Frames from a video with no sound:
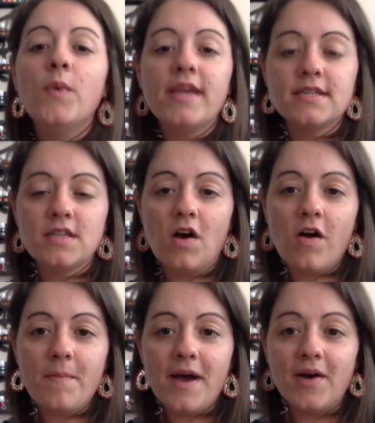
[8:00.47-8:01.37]
we can talk
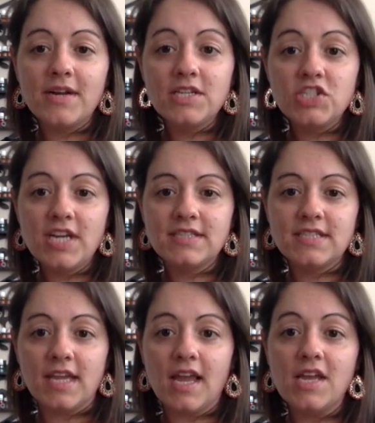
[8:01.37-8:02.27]
about
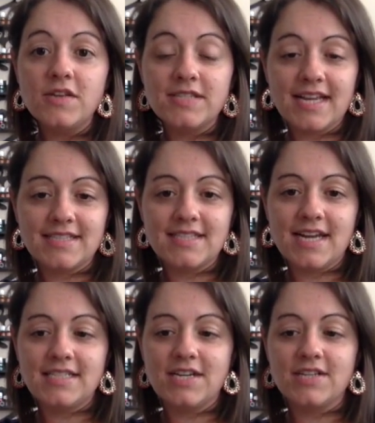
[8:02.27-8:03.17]
ingesting and using as a
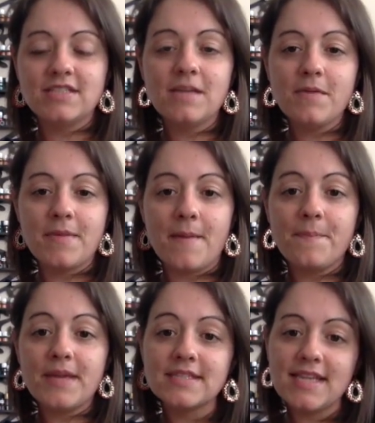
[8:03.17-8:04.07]
dietary supplement
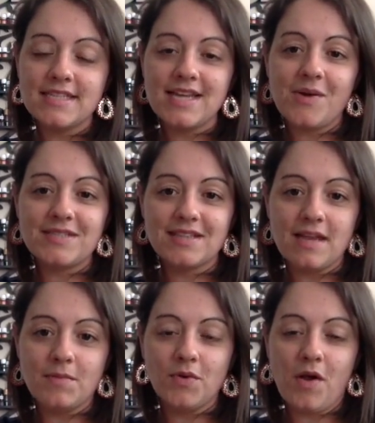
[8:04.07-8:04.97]
because that's how it's
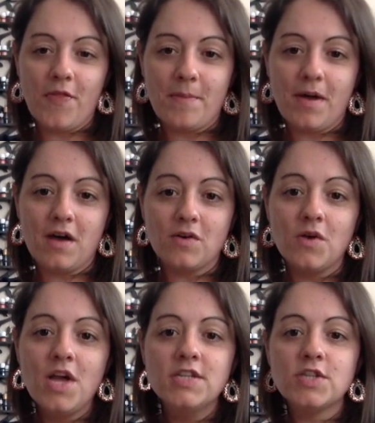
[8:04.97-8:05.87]
labeled on the
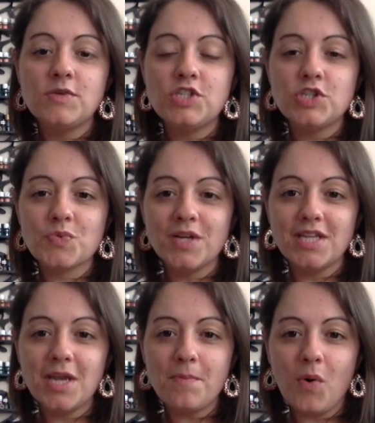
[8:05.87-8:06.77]
bottle. So it's just
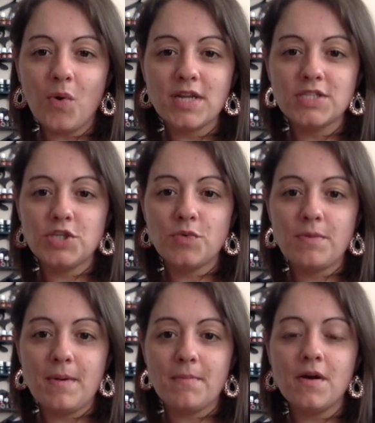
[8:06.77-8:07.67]
really important to
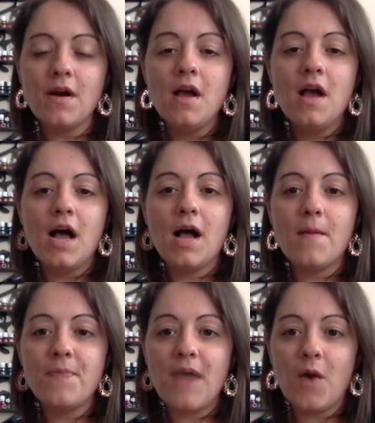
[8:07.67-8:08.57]
remember
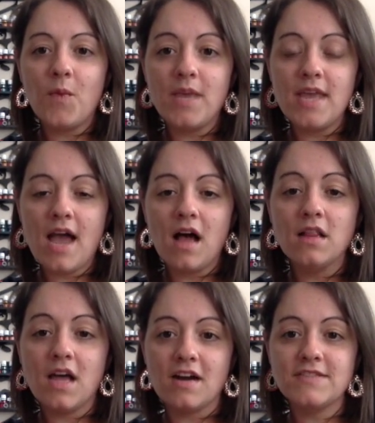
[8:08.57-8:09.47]
that we a
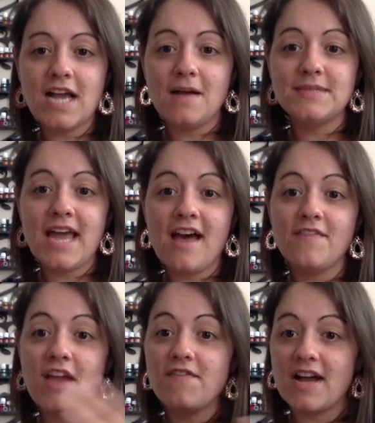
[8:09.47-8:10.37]
lot of times
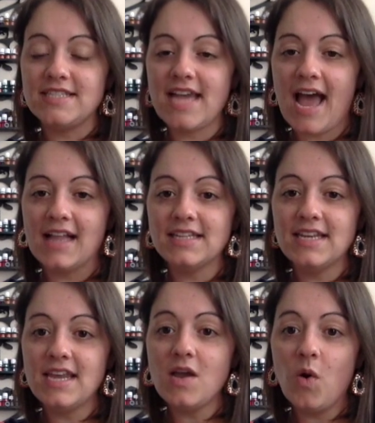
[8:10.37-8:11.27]
have a
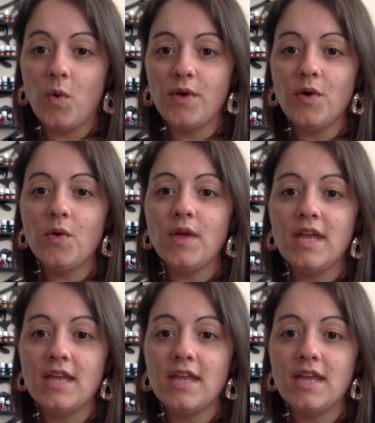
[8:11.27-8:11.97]
vitality oil,